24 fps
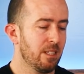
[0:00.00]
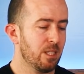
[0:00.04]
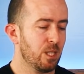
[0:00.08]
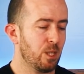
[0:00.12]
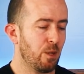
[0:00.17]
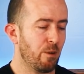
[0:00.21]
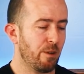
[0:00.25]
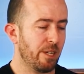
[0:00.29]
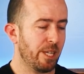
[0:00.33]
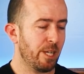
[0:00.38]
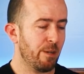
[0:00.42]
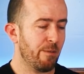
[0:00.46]

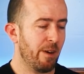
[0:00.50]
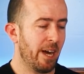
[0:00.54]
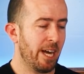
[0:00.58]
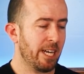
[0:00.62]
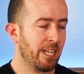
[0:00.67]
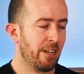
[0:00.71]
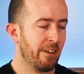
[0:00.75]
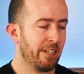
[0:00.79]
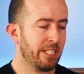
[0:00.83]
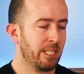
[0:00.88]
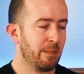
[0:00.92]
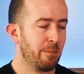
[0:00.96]
So you are
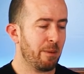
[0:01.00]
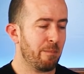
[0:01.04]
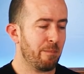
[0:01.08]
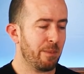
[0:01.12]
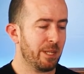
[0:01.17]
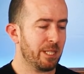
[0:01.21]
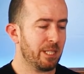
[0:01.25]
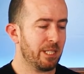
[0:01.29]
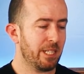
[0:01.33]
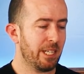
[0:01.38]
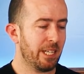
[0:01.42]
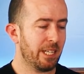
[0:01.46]
going to be
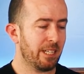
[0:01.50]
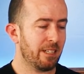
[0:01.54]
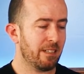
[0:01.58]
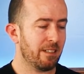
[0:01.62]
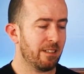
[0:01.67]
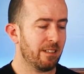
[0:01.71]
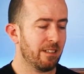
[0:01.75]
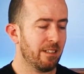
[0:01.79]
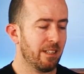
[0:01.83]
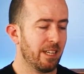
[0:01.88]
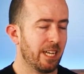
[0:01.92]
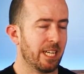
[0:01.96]
missing